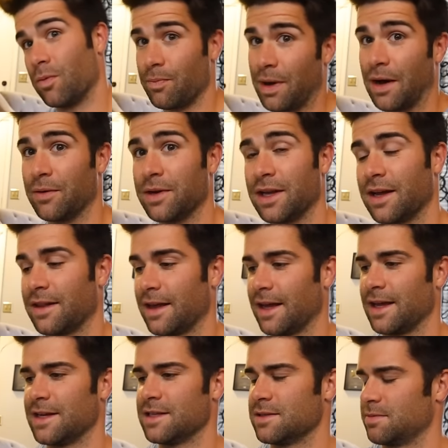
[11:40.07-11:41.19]
pounding on the
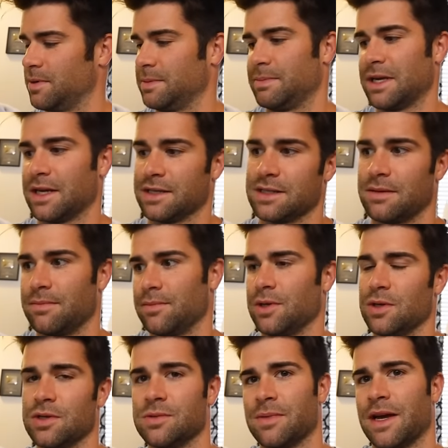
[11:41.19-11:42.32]
hands because I'm
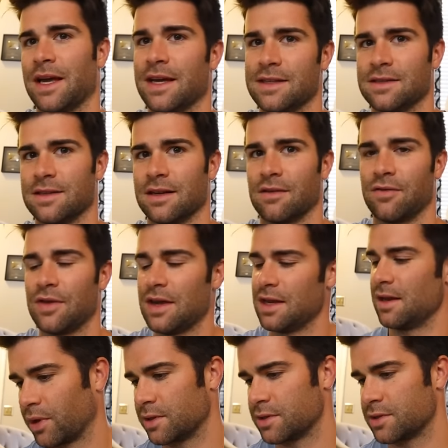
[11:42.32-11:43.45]
using my hands like
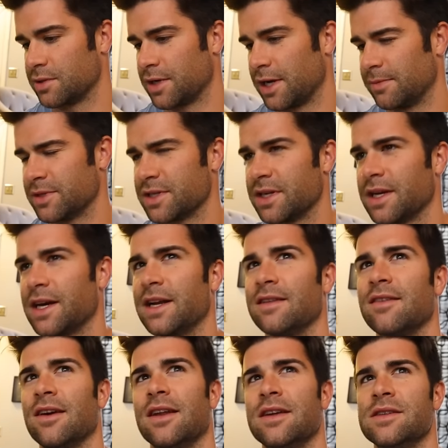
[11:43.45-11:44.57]
feet. So yeah, I'm just gonna kind of
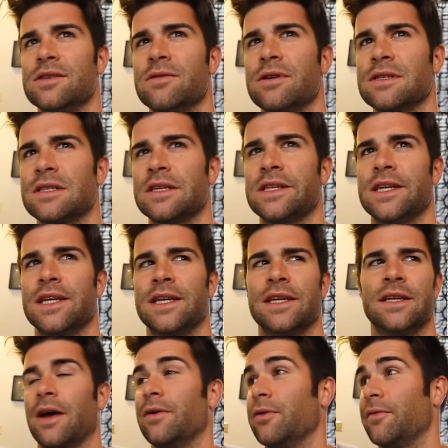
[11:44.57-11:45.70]
take it easy the rest of the day.
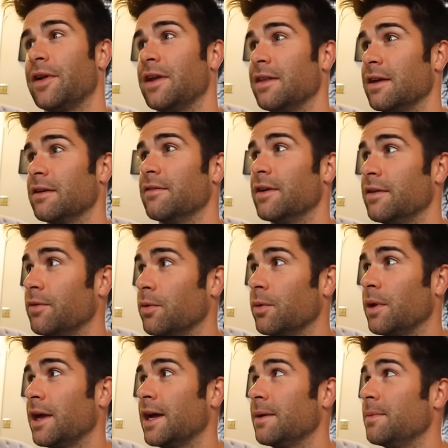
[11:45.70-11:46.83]
I don't know if anything eventful
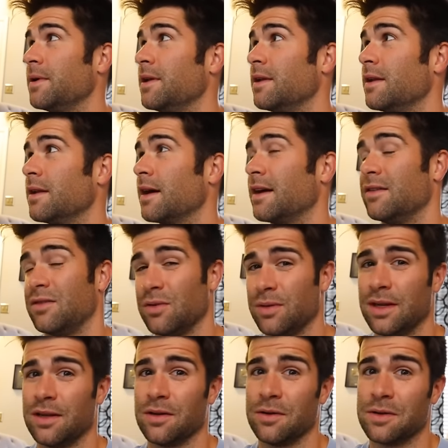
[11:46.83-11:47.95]
will happen. I do
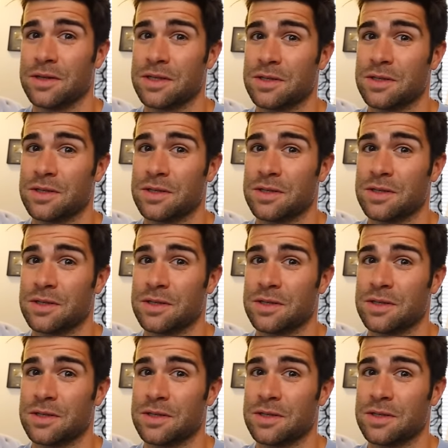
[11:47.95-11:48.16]
need to go to the